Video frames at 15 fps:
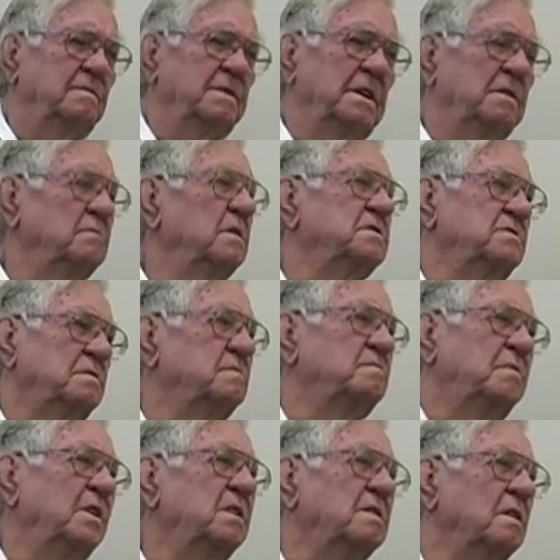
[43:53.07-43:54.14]
but it was
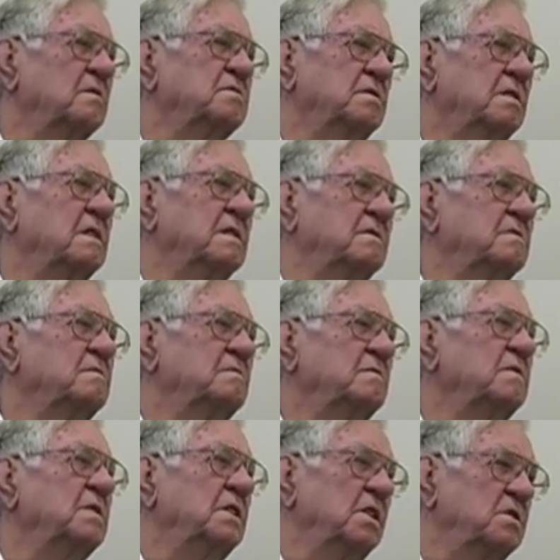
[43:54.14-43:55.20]
pretty close to the
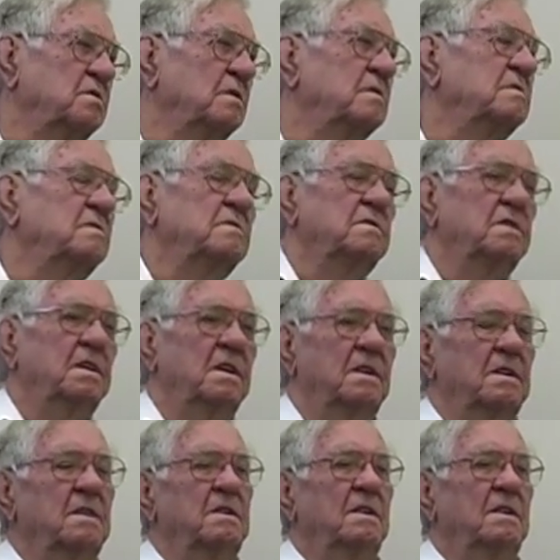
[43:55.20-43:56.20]
mm-hmm. initial thing,